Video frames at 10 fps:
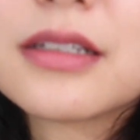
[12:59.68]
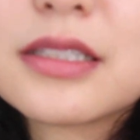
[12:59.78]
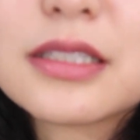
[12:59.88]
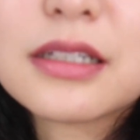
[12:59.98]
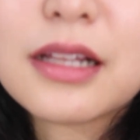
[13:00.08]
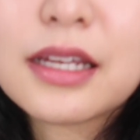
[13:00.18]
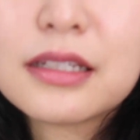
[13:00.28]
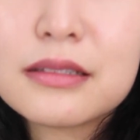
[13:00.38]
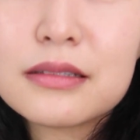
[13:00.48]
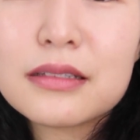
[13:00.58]

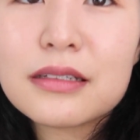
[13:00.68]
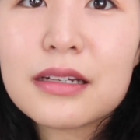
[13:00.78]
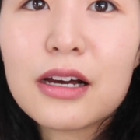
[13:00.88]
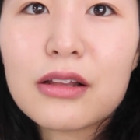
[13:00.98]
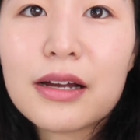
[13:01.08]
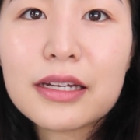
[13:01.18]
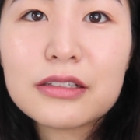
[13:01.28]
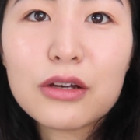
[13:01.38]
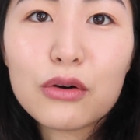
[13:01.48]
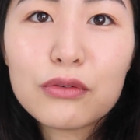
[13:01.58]
I
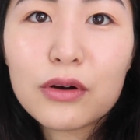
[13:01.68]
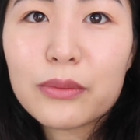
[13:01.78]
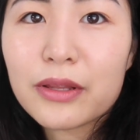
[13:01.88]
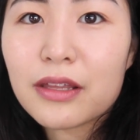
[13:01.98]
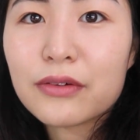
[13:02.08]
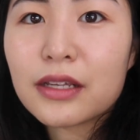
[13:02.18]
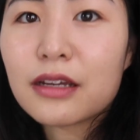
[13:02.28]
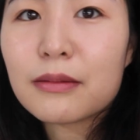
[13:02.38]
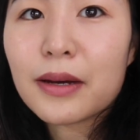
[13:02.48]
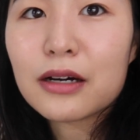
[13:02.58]
could go for without needing
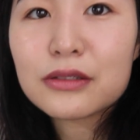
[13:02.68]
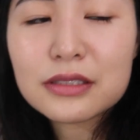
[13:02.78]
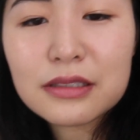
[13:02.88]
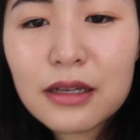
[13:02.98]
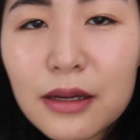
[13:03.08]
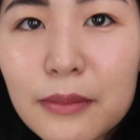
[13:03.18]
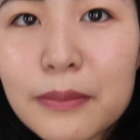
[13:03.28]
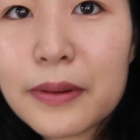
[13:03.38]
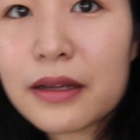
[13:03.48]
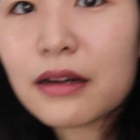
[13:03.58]
a mouse.
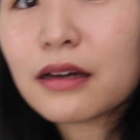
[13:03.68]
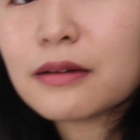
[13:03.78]
But